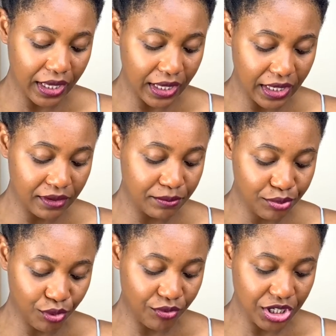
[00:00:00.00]
in
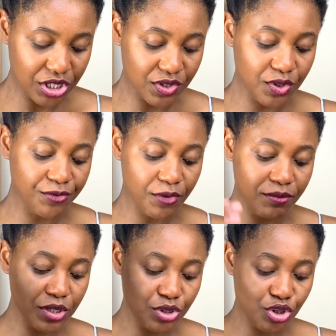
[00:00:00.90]
progression. So from
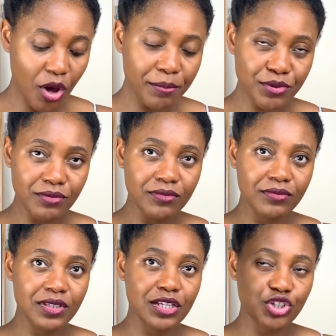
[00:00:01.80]
the top,
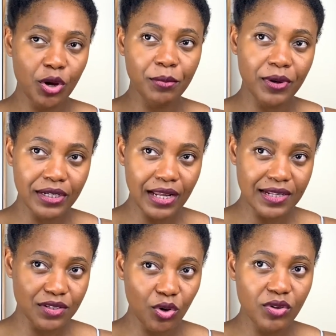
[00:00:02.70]
the top one, as
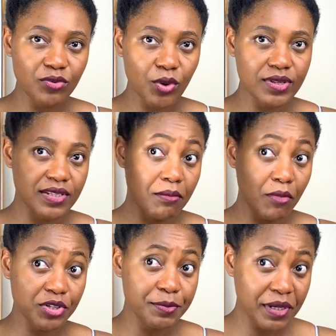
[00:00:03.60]
an olive oil, is the
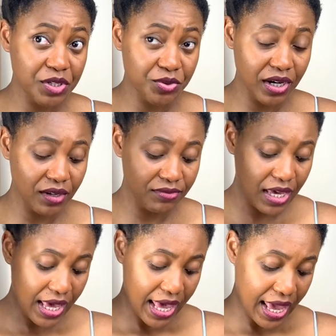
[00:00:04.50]
most penetrative
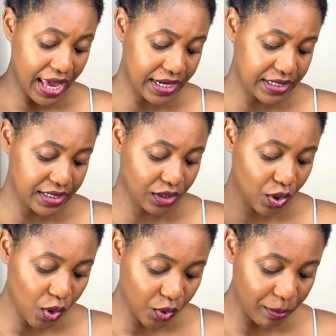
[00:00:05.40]
and the
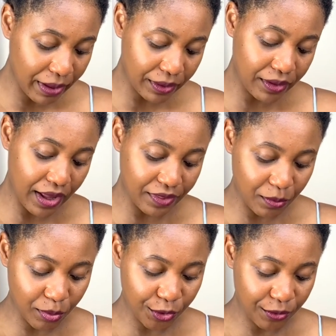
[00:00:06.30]
cocoa butter at the
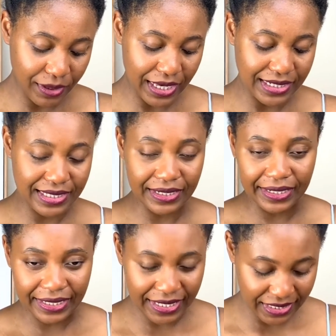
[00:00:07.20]
bottom is the
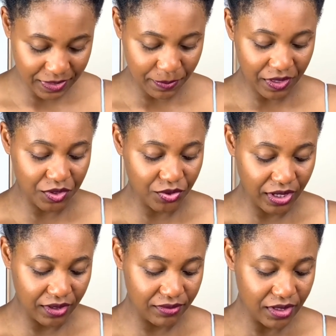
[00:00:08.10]
least
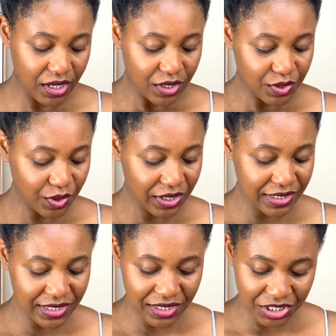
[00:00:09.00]
penetrative. So you can
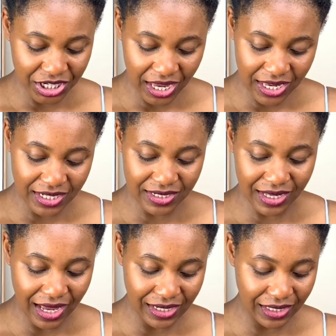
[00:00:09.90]
see the shea is
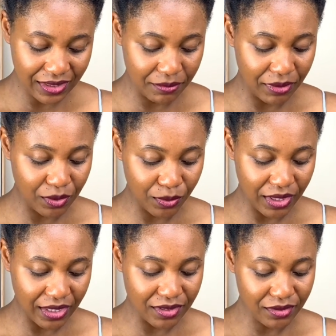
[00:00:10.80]
kind of in the middle
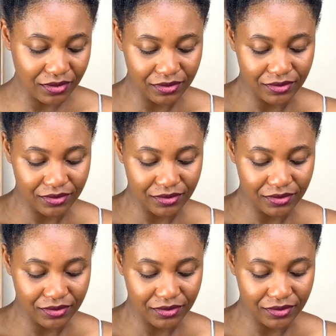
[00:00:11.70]
there. So,